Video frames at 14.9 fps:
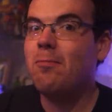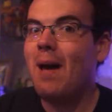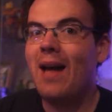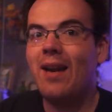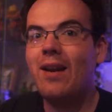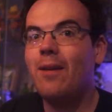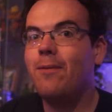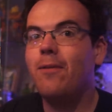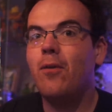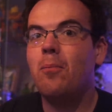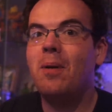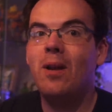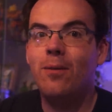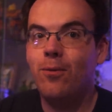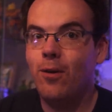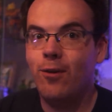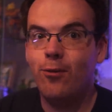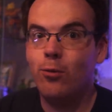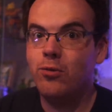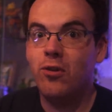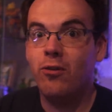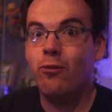bad enough of a pill for us
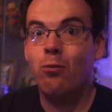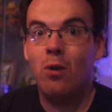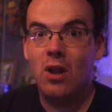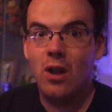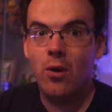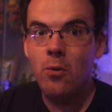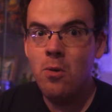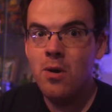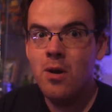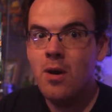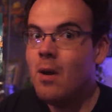all to swallow,